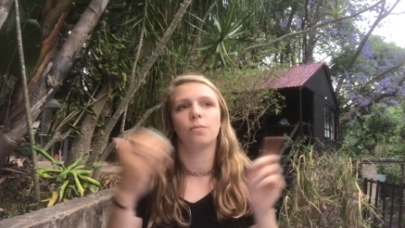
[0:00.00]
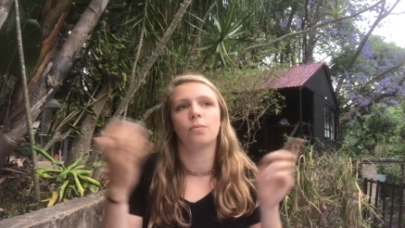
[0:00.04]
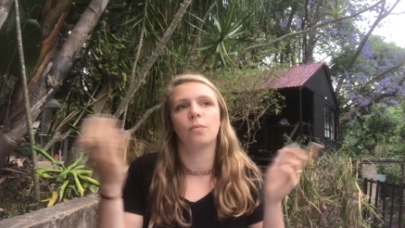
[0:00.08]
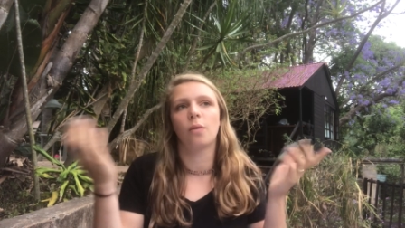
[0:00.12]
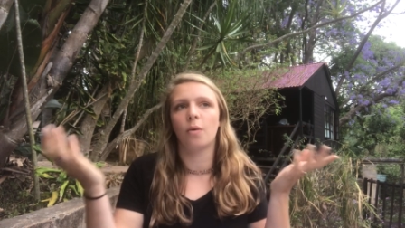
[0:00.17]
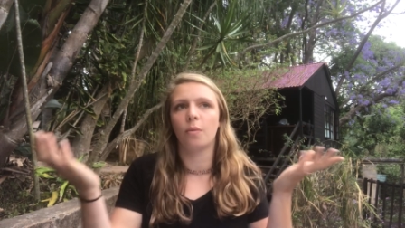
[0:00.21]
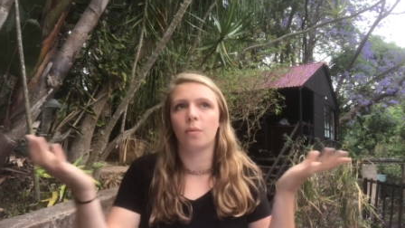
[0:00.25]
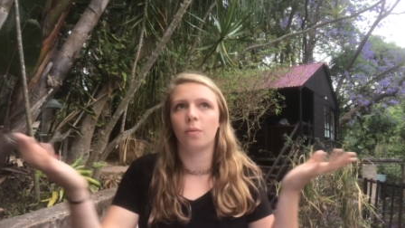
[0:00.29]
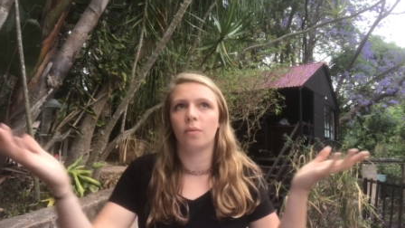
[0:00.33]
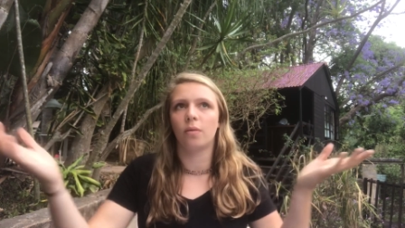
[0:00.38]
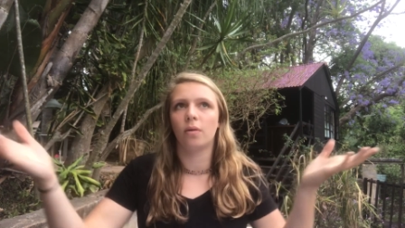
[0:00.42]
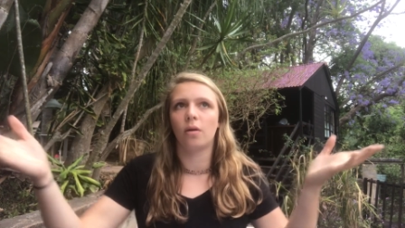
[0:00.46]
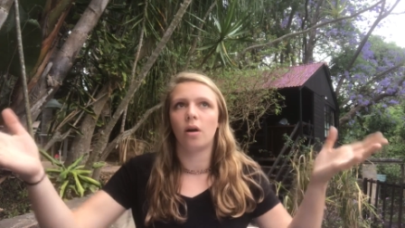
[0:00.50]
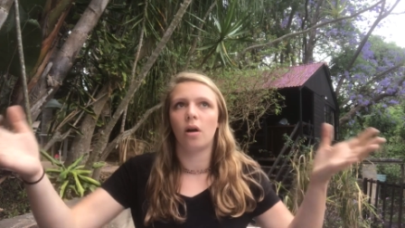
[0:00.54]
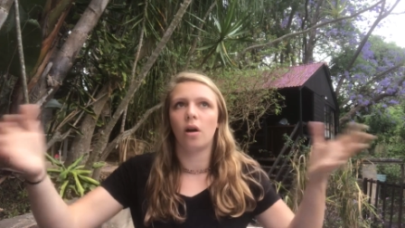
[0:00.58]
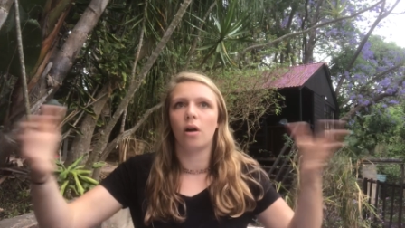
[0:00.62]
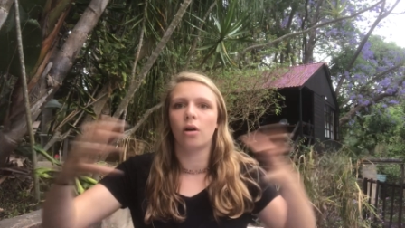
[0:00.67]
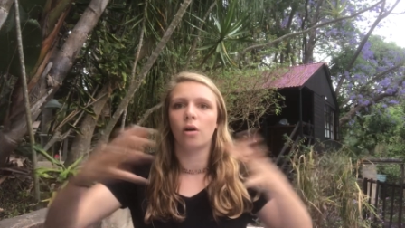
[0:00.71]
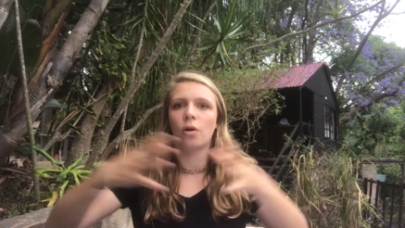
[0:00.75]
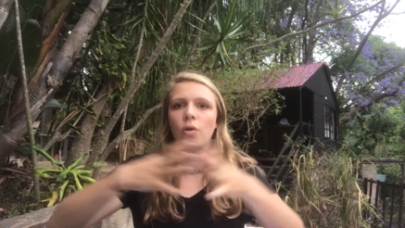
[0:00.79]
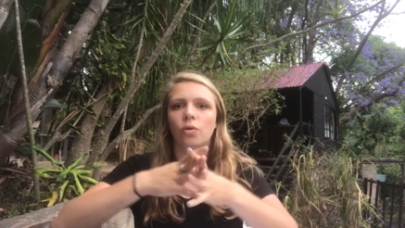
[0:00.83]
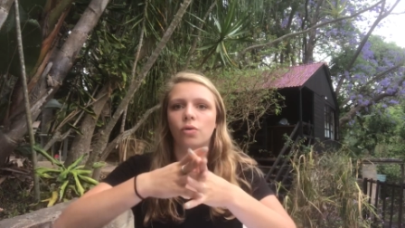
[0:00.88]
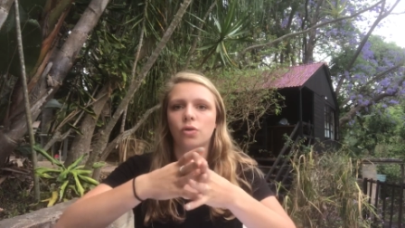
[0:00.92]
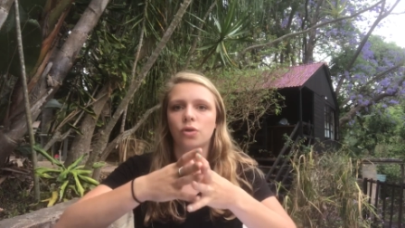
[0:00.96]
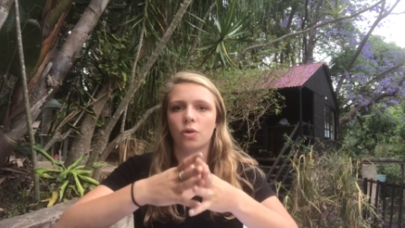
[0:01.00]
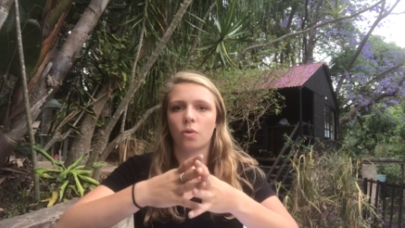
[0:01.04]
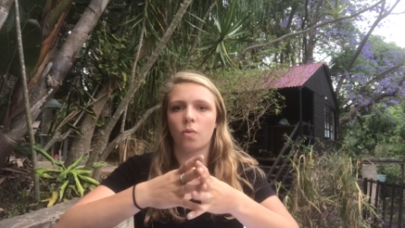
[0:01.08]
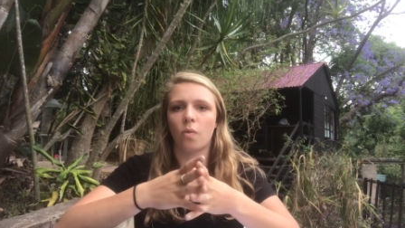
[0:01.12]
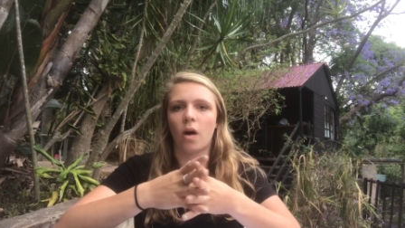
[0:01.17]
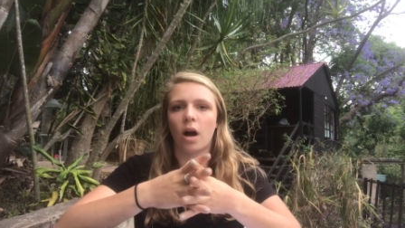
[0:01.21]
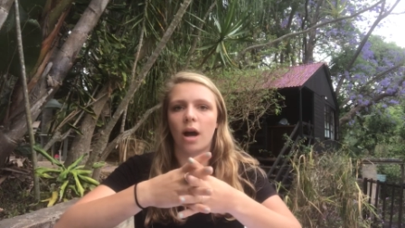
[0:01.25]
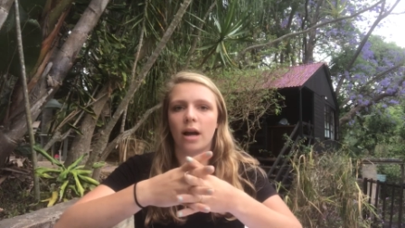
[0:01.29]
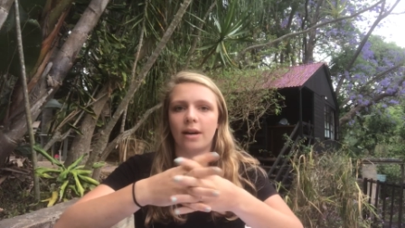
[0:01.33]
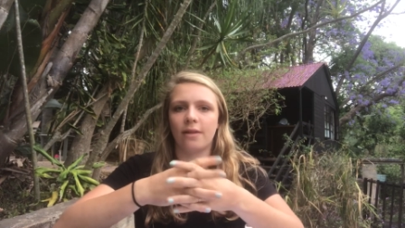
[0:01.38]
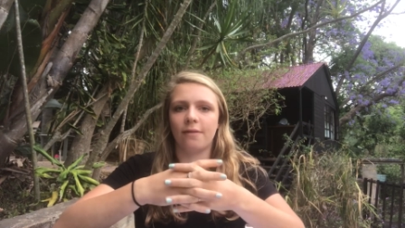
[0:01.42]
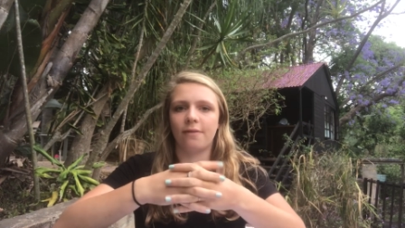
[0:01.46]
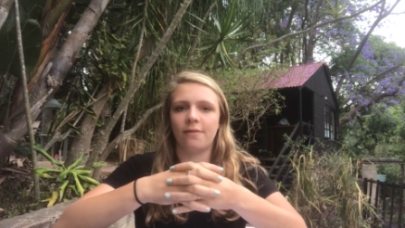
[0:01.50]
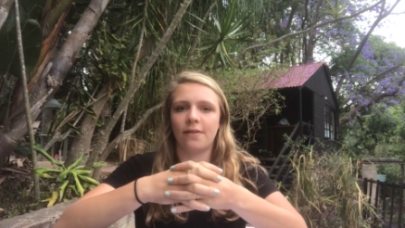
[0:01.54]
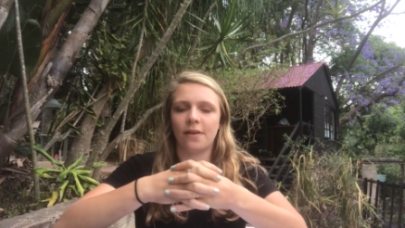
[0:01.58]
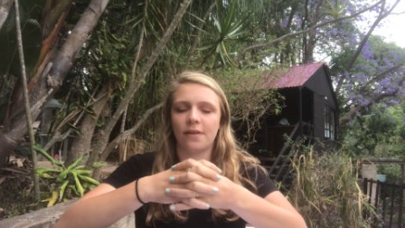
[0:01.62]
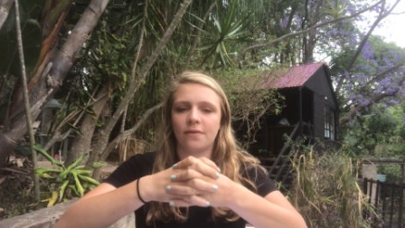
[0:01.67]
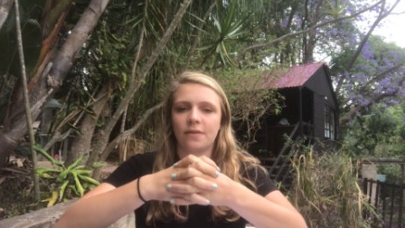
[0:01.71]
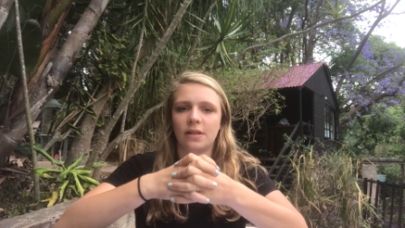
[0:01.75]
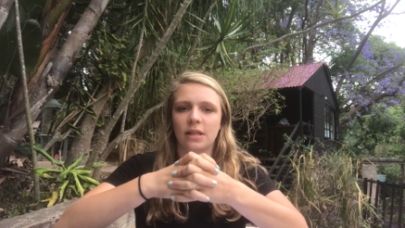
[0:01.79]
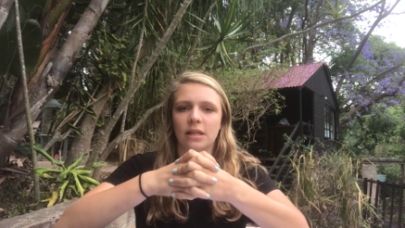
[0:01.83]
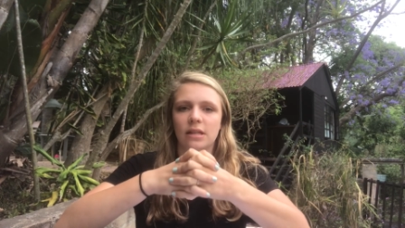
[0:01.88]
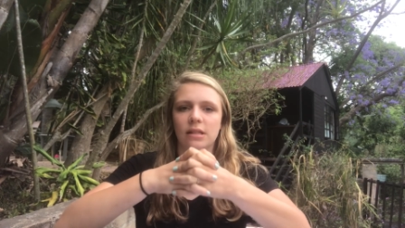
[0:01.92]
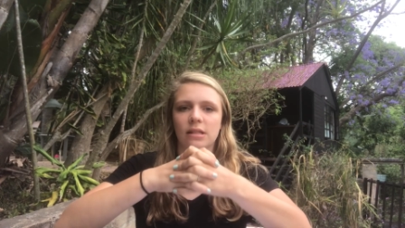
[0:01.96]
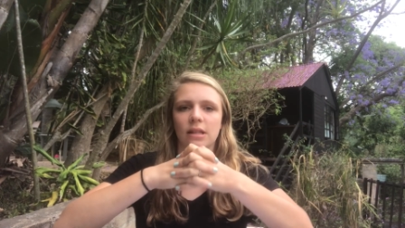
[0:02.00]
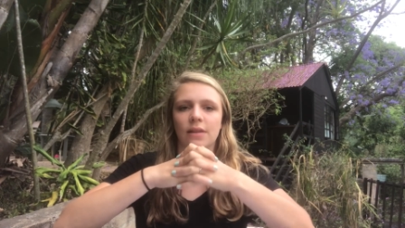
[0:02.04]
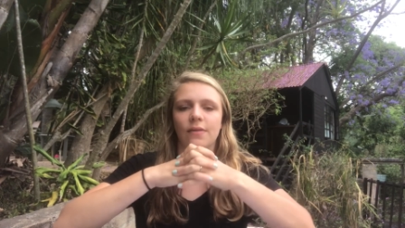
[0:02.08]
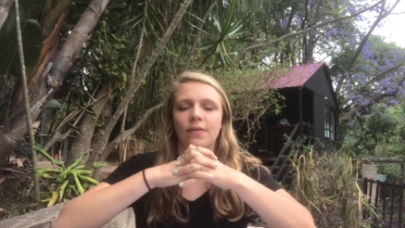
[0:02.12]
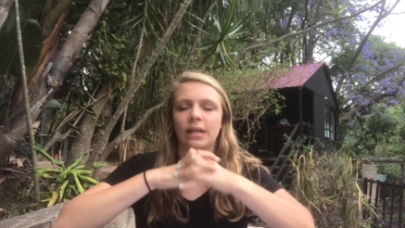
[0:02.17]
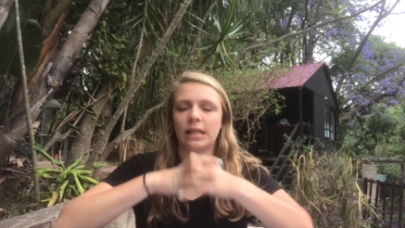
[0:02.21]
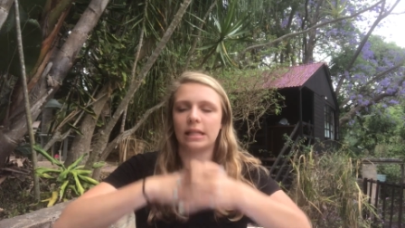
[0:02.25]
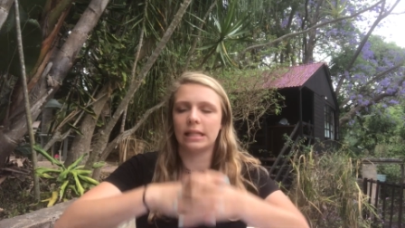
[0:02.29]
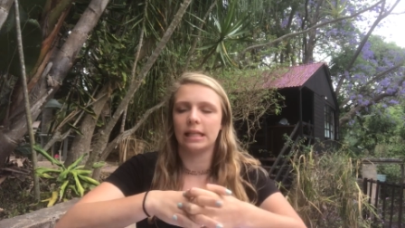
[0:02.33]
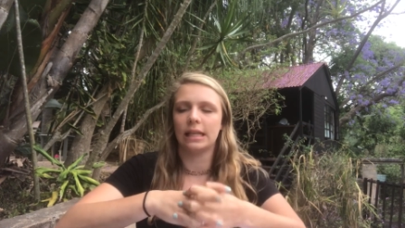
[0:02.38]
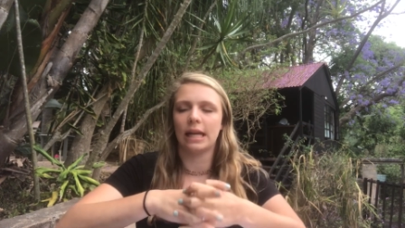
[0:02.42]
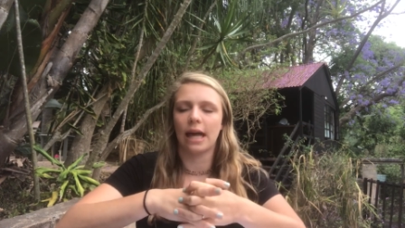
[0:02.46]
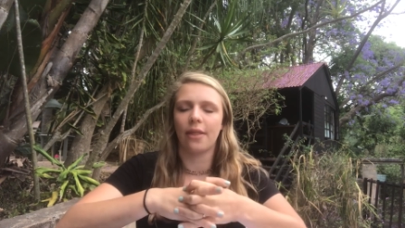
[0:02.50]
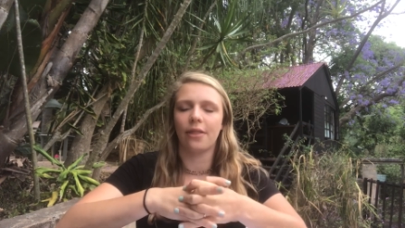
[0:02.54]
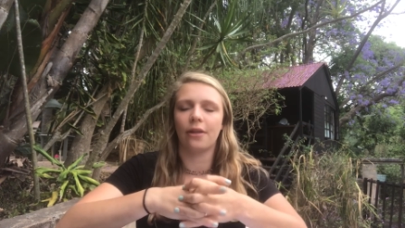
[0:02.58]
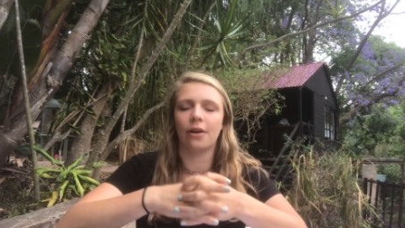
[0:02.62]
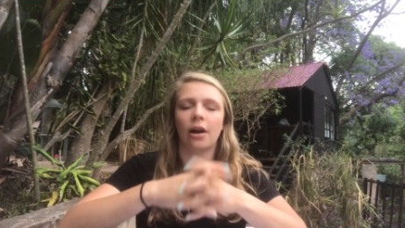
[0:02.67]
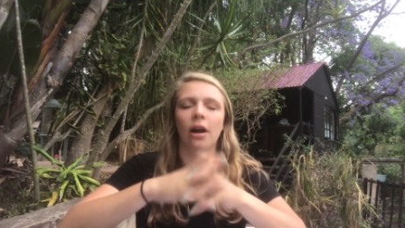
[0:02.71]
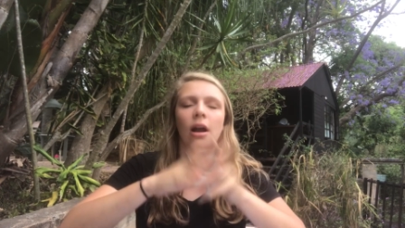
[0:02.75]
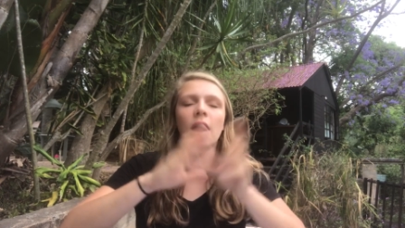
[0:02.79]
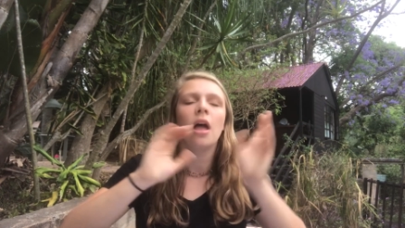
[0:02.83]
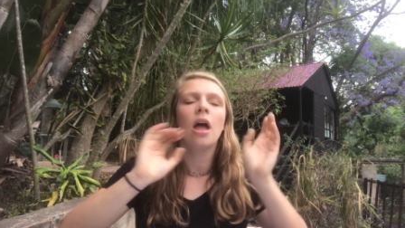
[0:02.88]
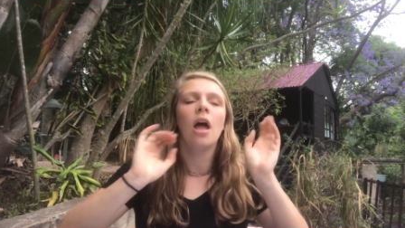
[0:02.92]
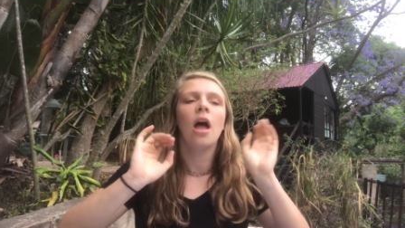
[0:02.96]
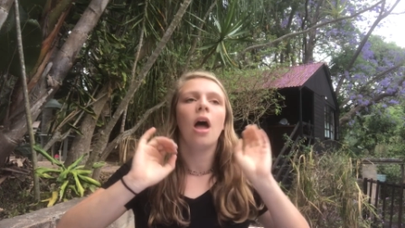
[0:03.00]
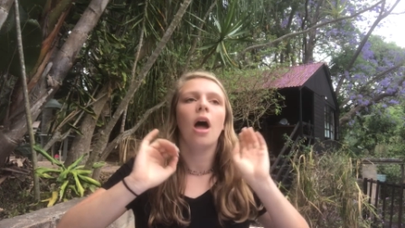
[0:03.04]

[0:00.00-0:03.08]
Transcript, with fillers: well, our whole squad of 50 is living together,